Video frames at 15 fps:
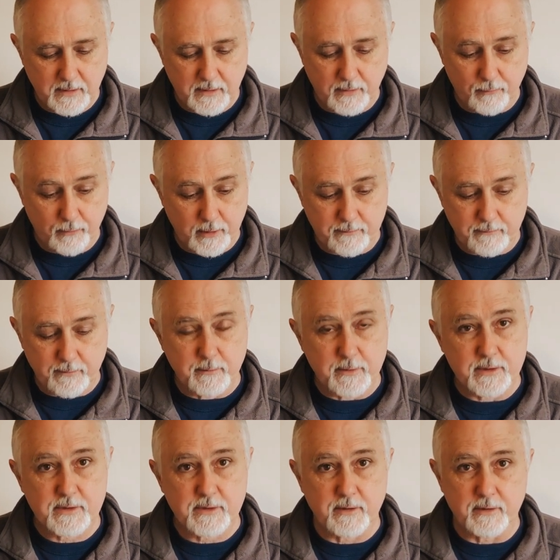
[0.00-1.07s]
Uh, right from
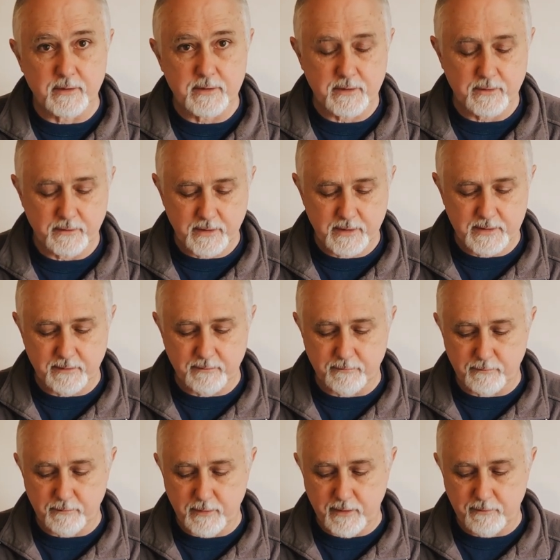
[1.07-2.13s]
the start. So these have
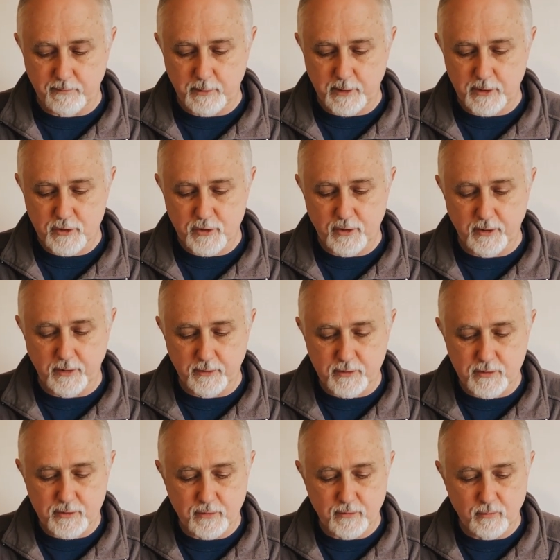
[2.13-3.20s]
never been
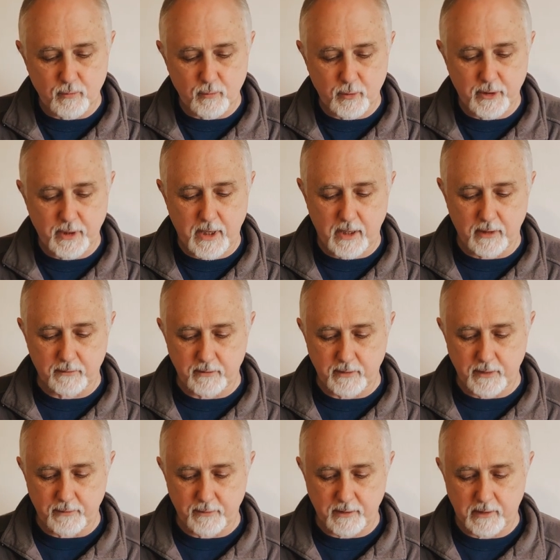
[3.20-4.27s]
charged without
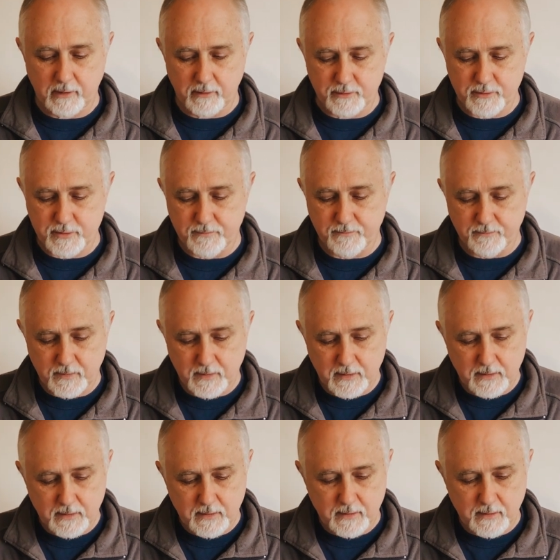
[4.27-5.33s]
their enclosure.
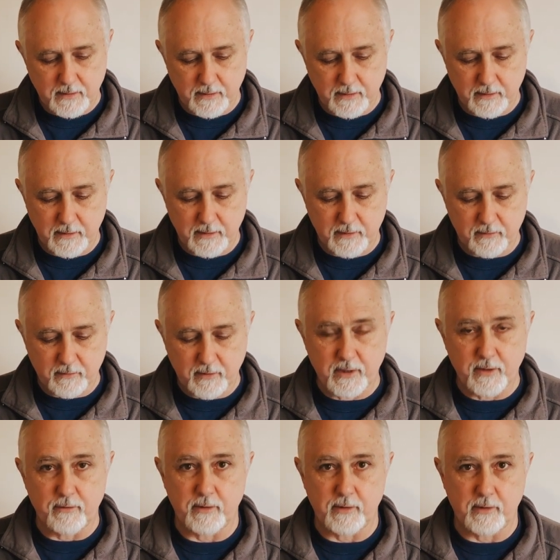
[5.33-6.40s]
Uh, in
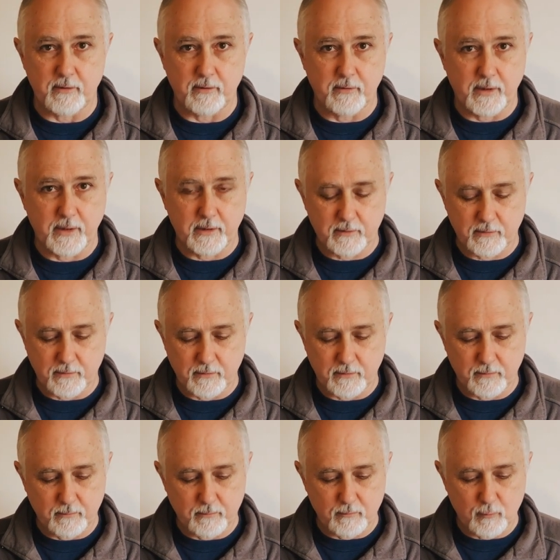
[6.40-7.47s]
theory, that
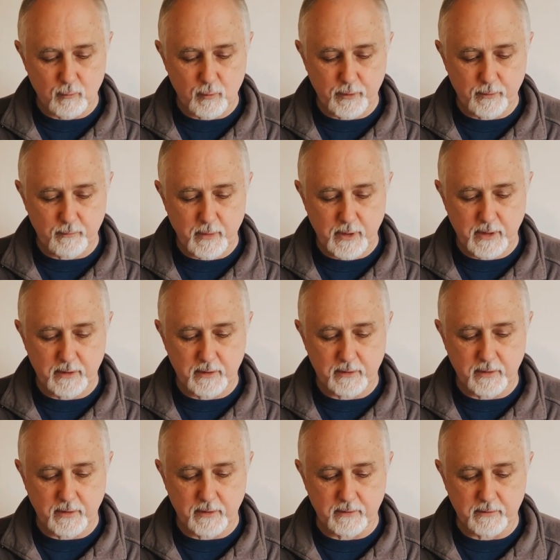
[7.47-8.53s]
would mean
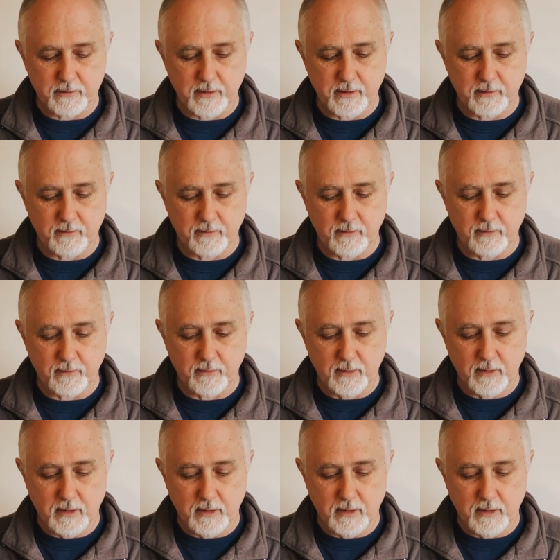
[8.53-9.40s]
that they are going to